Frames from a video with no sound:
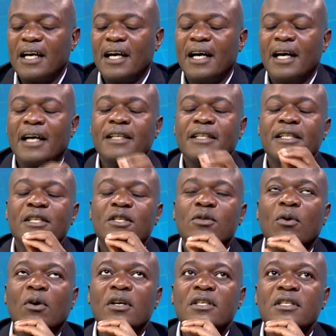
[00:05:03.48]
and it
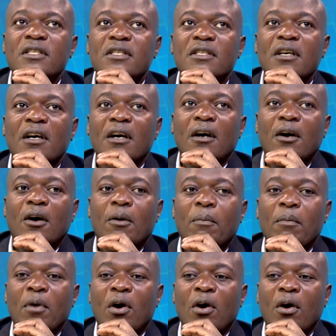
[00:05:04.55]
was
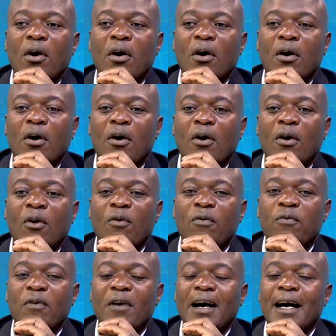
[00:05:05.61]
more of
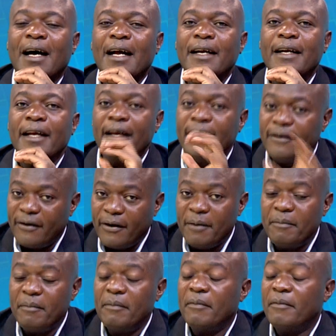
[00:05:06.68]
a
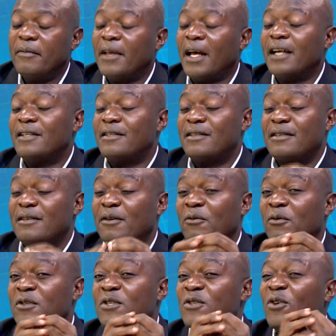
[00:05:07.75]
daydream that
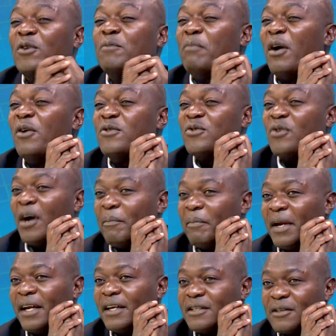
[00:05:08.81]
was not bound to
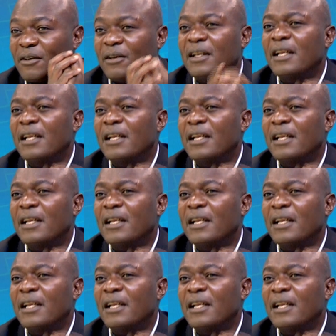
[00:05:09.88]
happen at all.